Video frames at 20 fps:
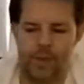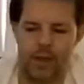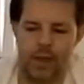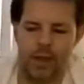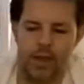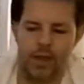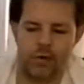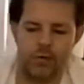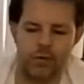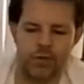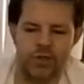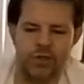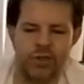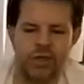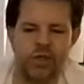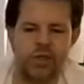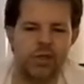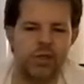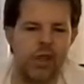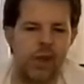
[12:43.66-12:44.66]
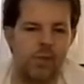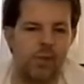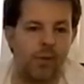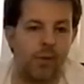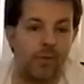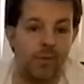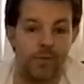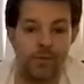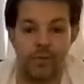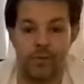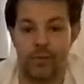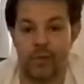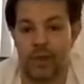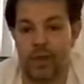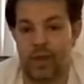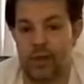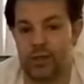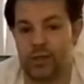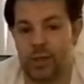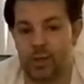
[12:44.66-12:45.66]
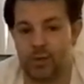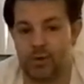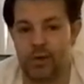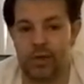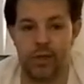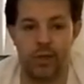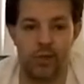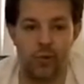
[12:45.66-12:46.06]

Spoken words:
And of course you can double. Doubling